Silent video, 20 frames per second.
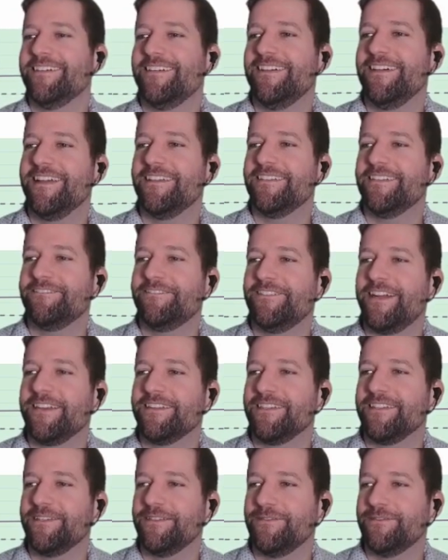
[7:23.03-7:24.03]
And then
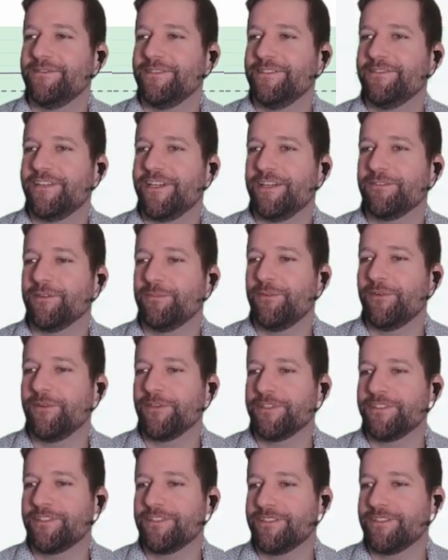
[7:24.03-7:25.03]
finally, we've got
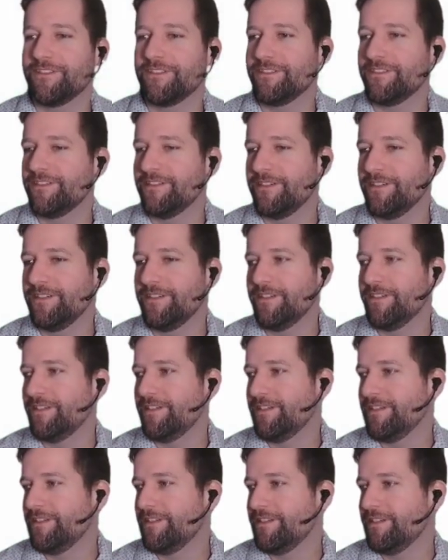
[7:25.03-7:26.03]
reports.
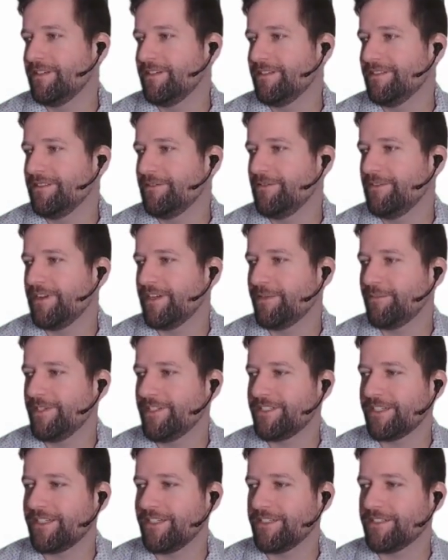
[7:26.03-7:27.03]
We've got a
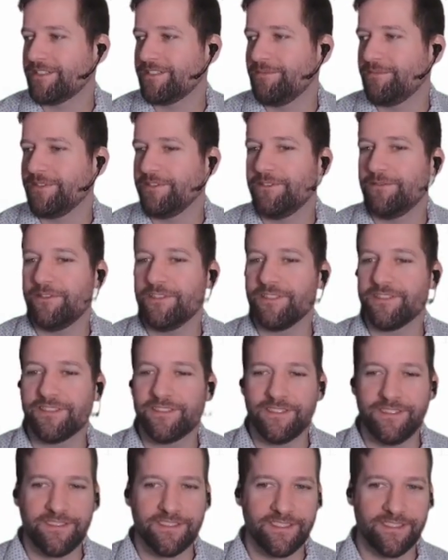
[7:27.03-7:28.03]
bunch of custom built ones.
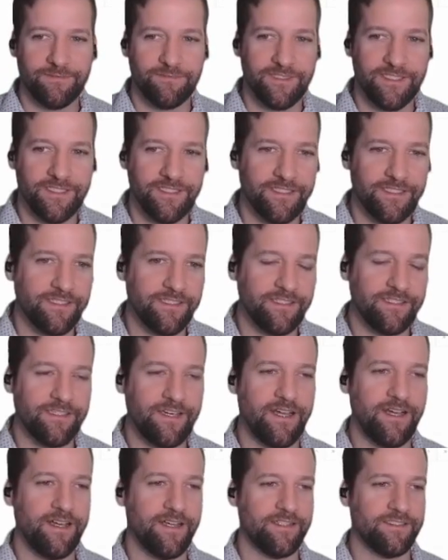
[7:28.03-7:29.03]
These can be
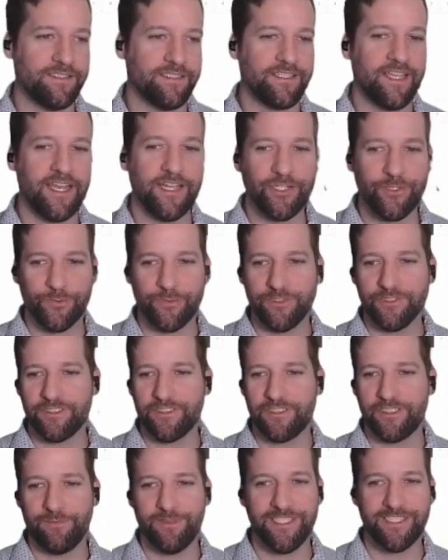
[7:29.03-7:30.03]
scheduled
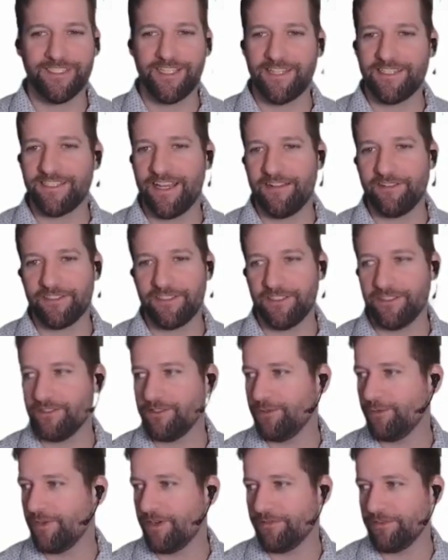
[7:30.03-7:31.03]
to be sent out to
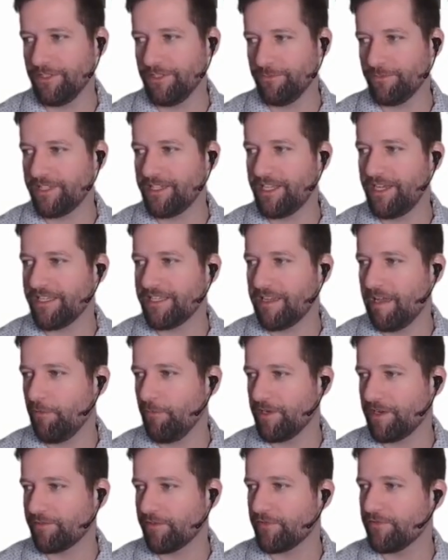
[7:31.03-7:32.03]
whoever you would like at
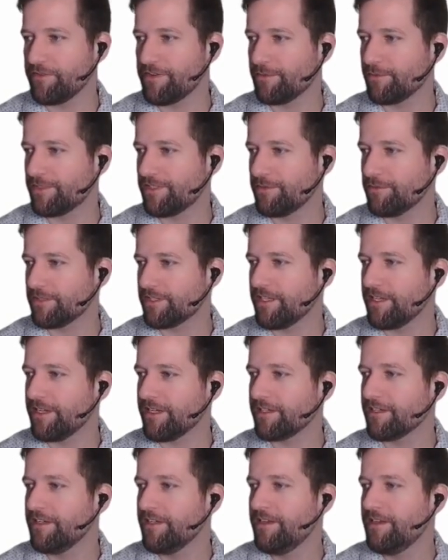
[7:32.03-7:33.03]
whatever frequency you would
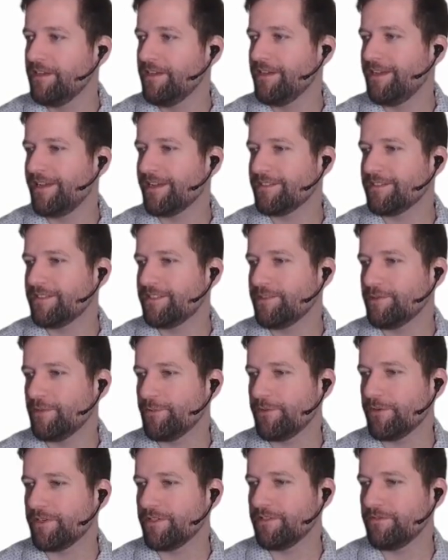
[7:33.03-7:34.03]
like. I can see a
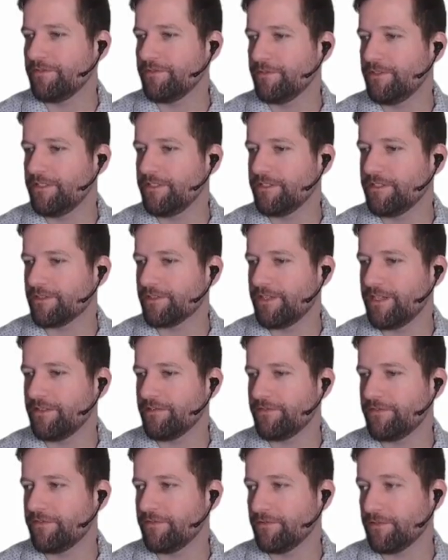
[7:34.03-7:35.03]
report of, well, here's what I
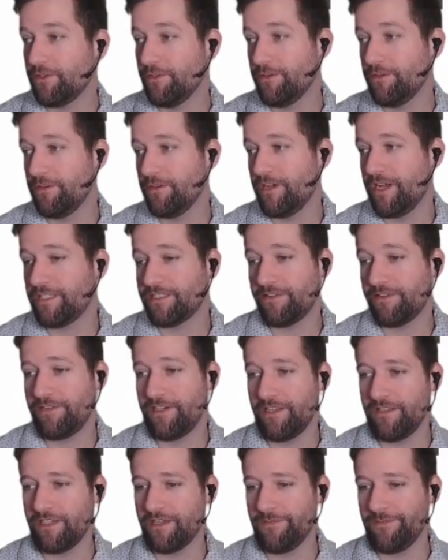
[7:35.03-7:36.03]
have. Cool, I don't have
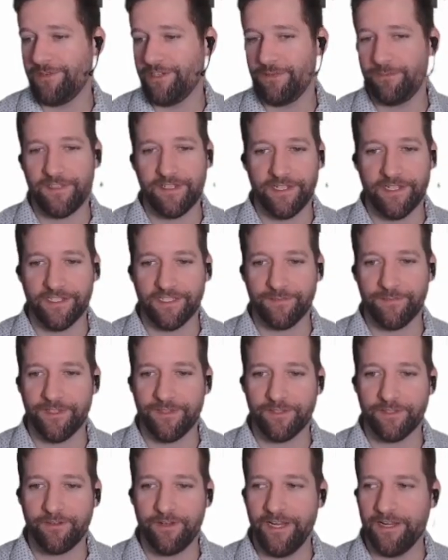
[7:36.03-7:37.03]
anything coming up in the next
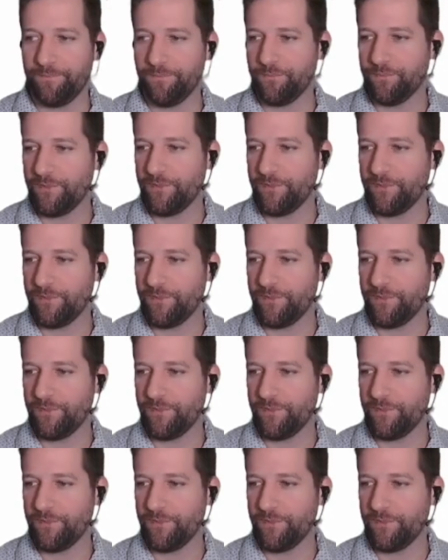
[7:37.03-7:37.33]
month. Great.